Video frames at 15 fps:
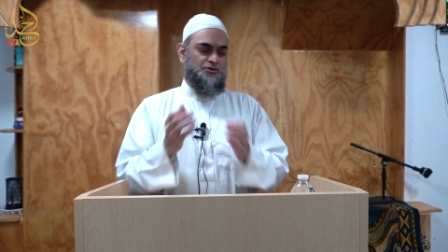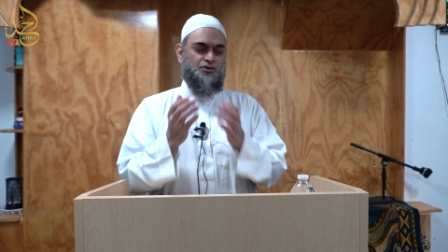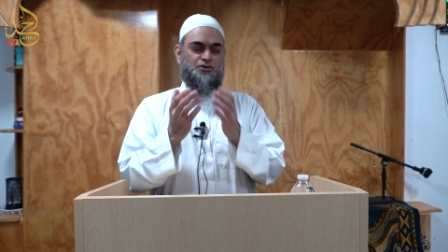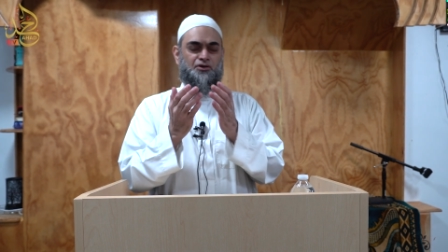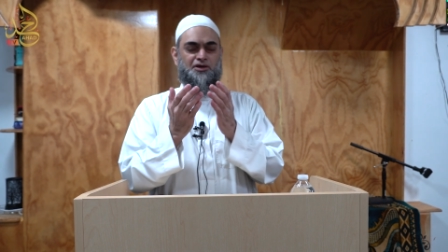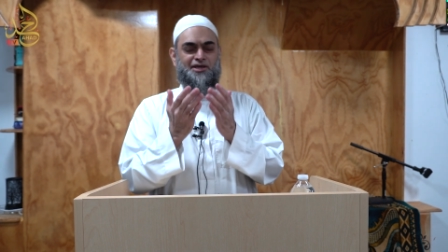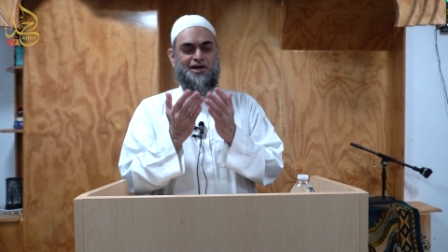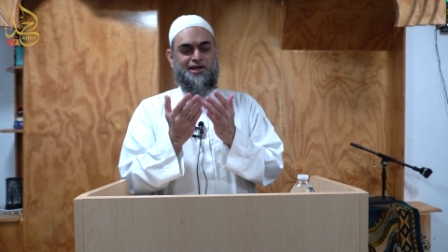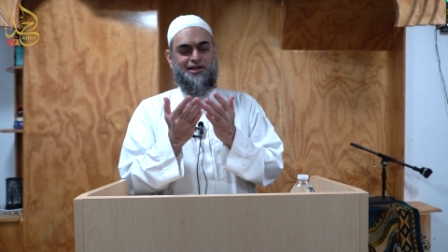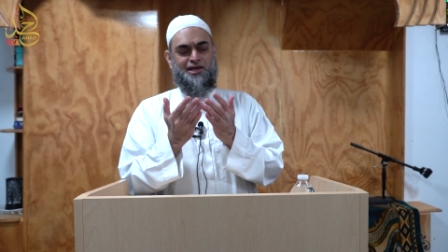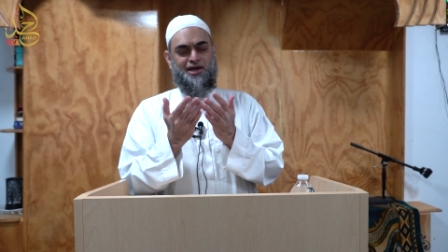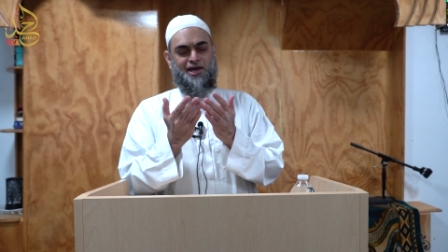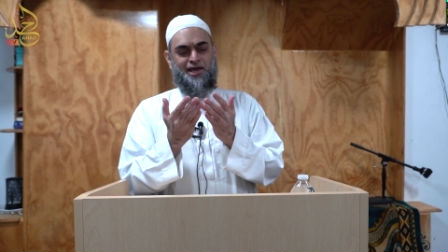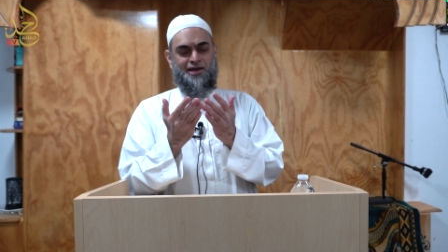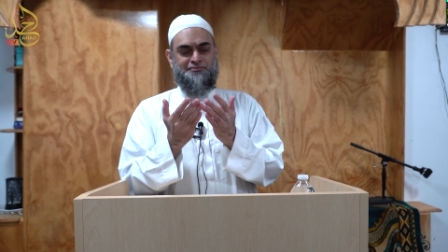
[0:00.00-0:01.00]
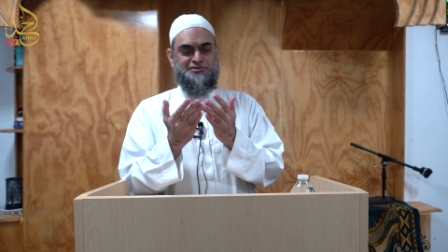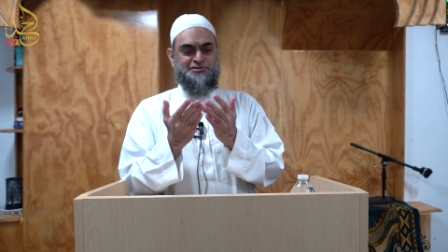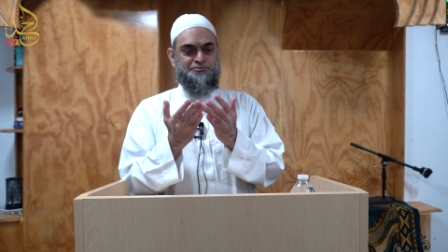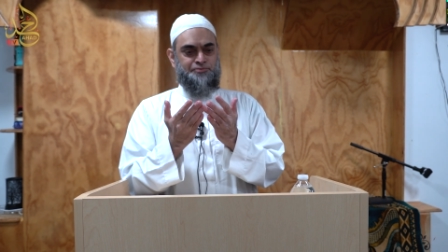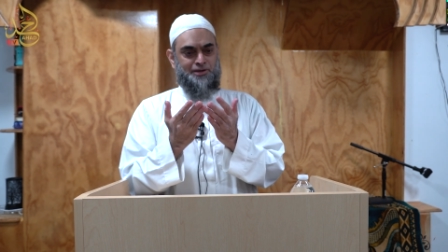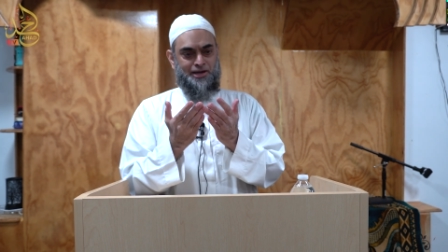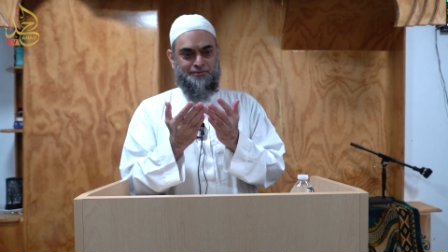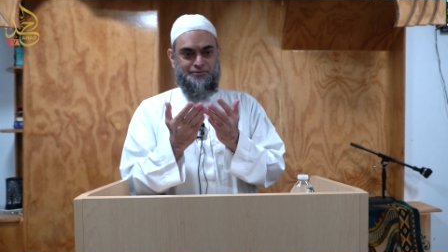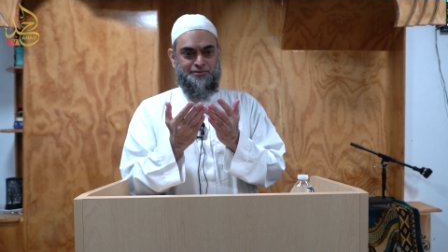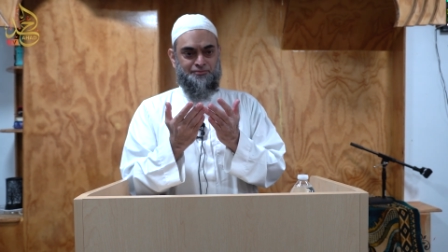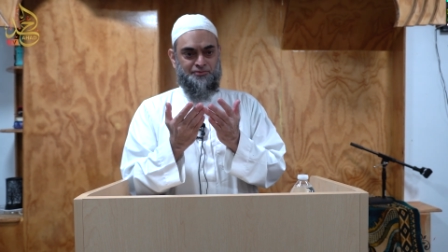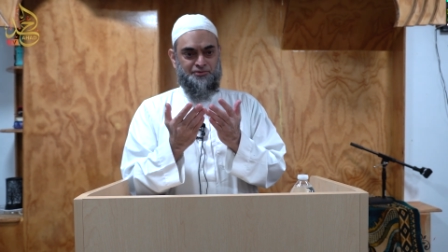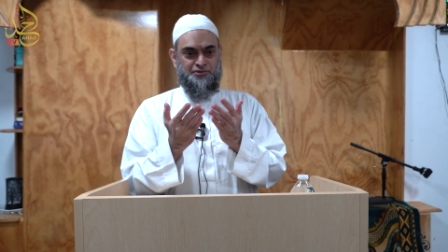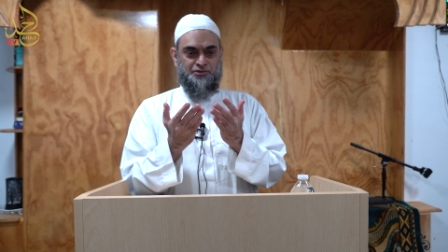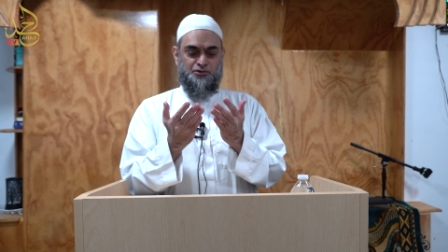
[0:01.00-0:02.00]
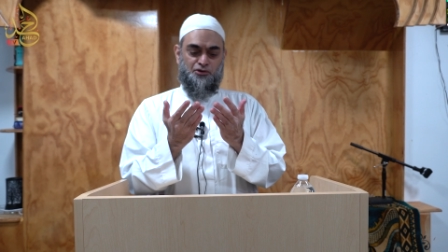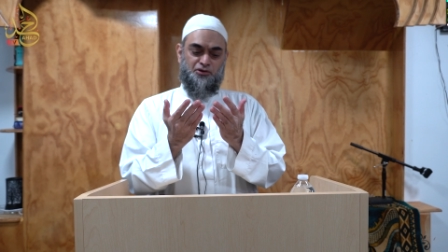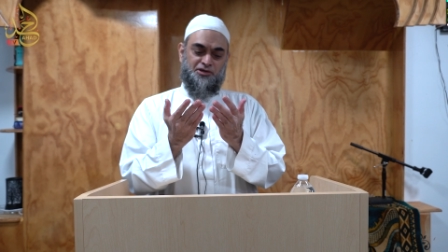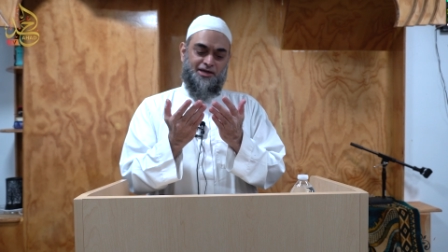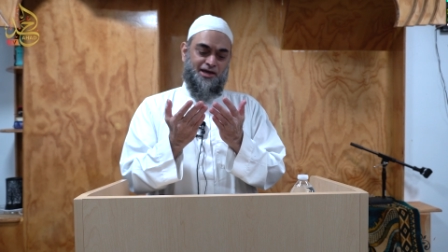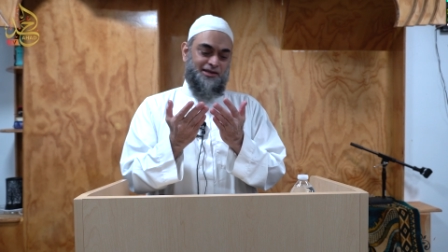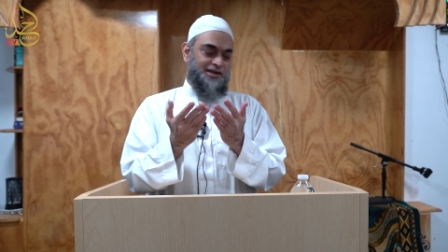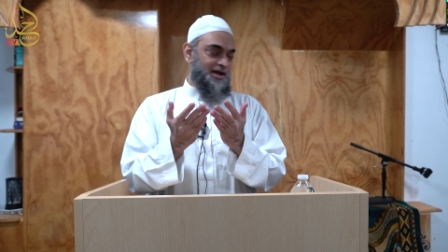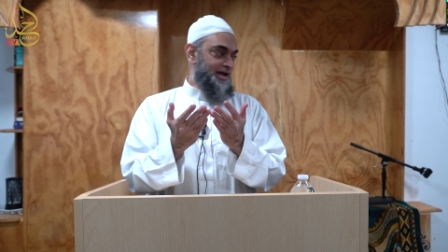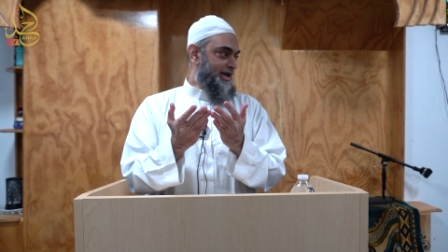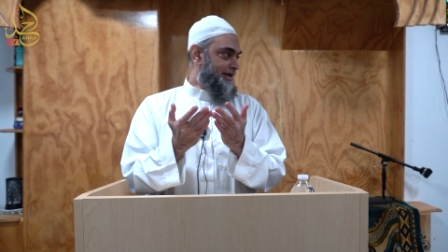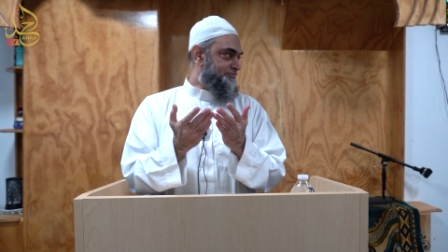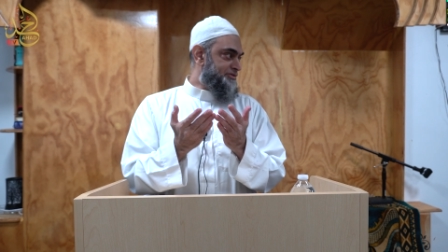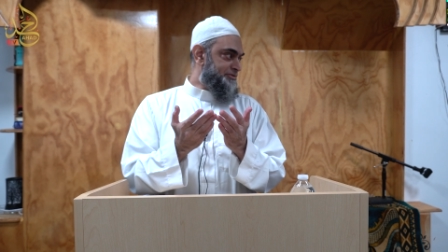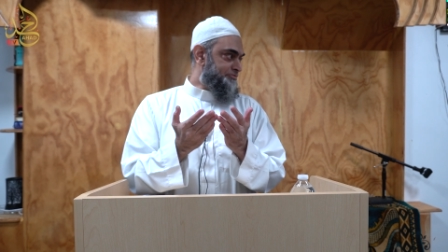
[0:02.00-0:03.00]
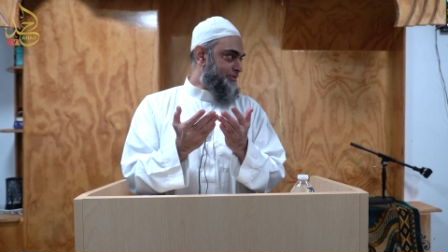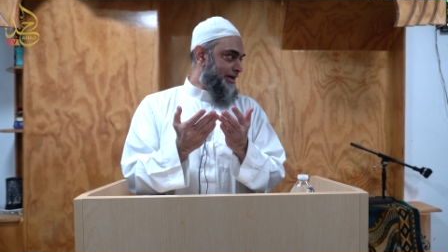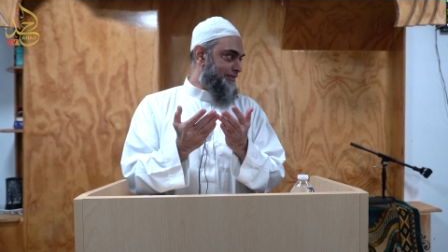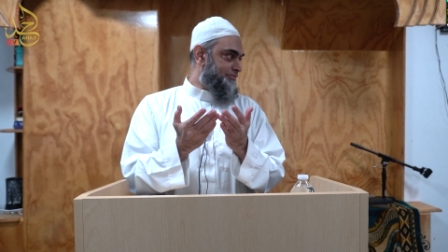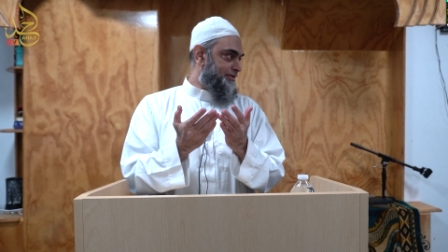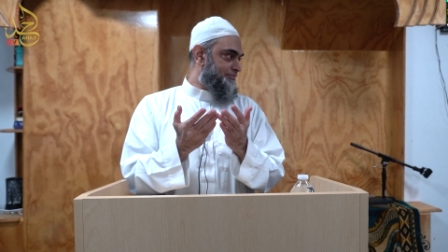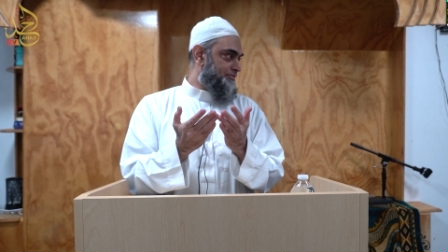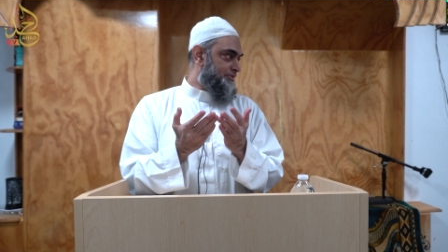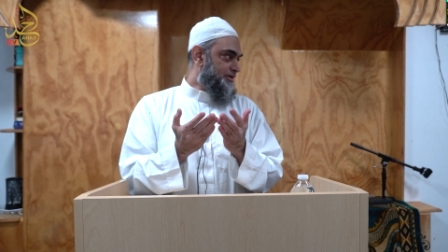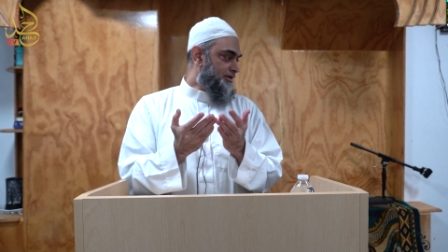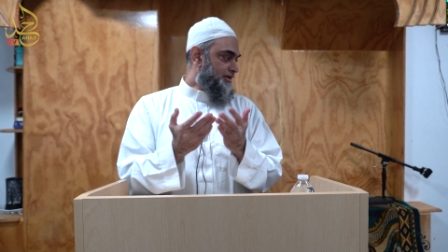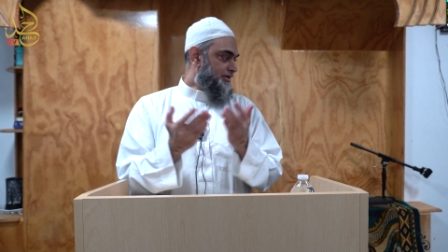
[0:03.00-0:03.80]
oh ya Allah, I have this problem, oh ya Allah, I have this problem.